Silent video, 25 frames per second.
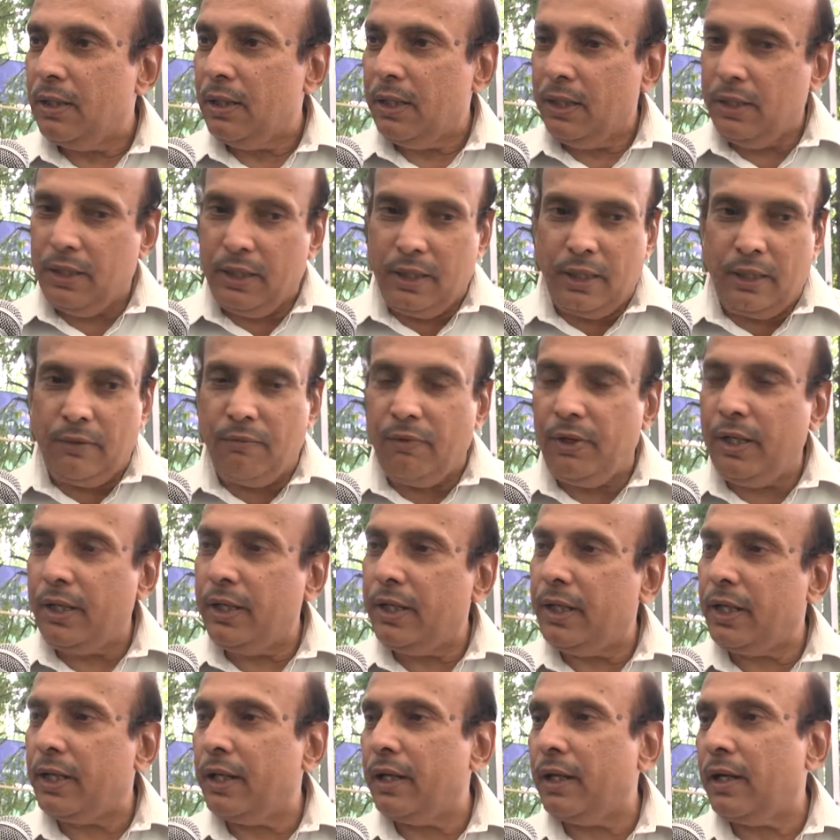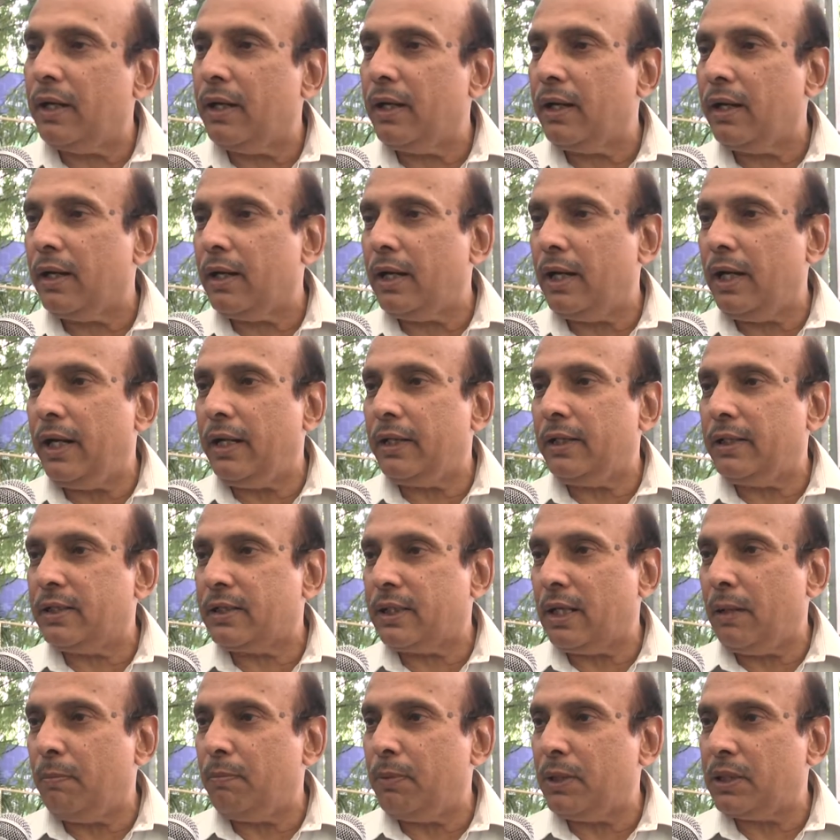In the evening they can collect the
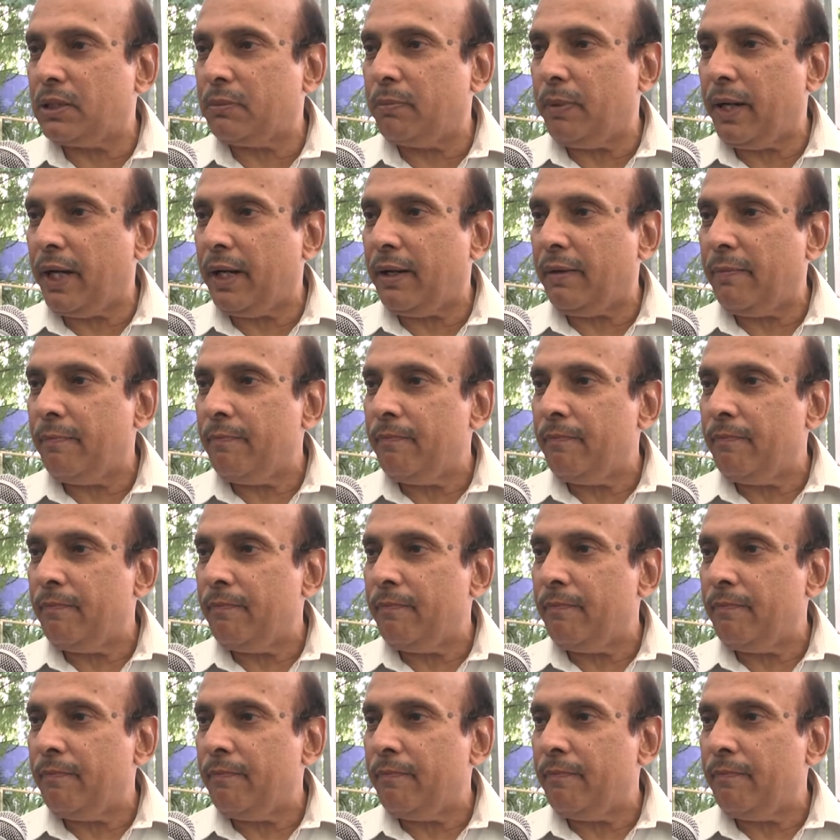samples back